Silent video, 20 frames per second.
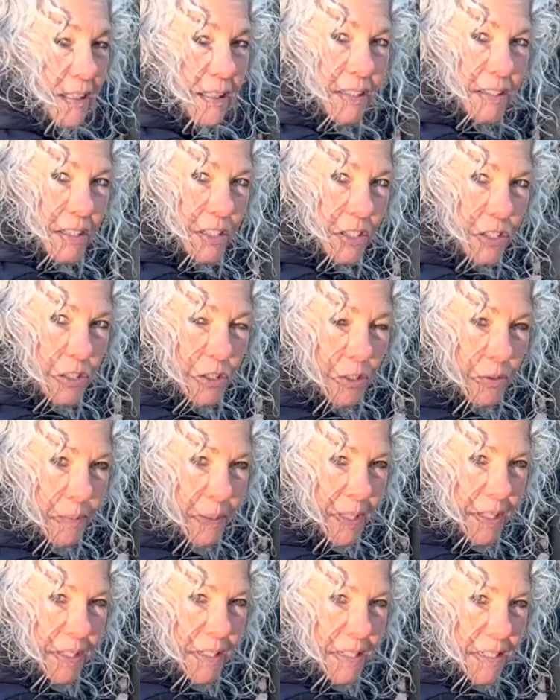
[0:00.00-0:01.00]
the
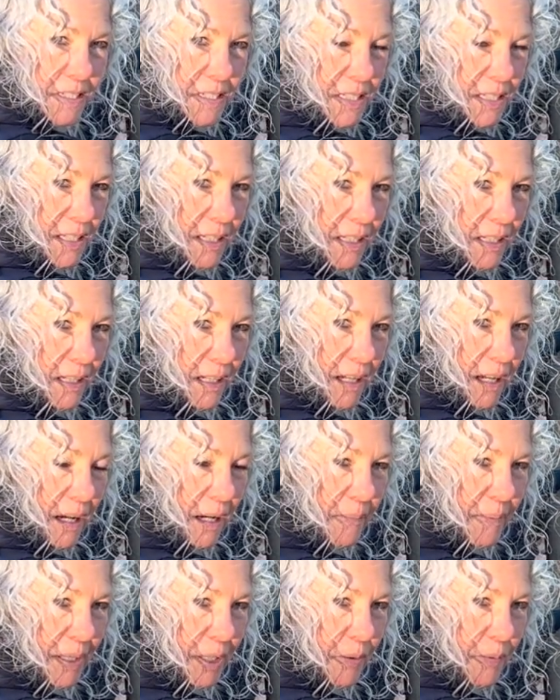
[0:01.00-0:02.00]
tubers
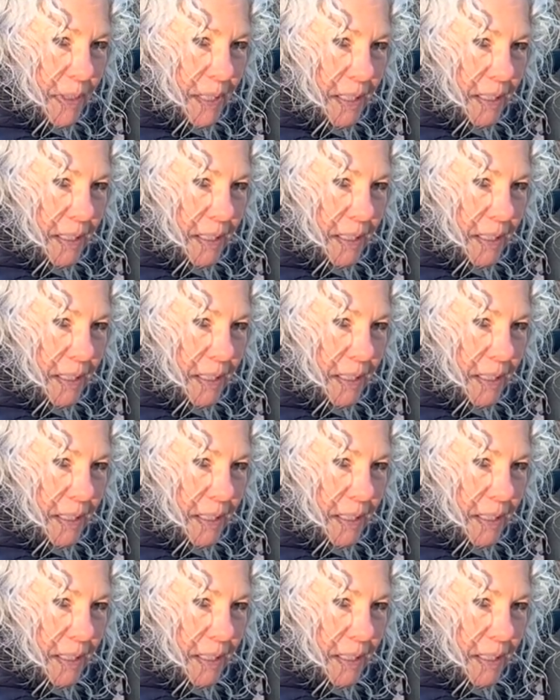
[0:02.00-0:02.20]
about a week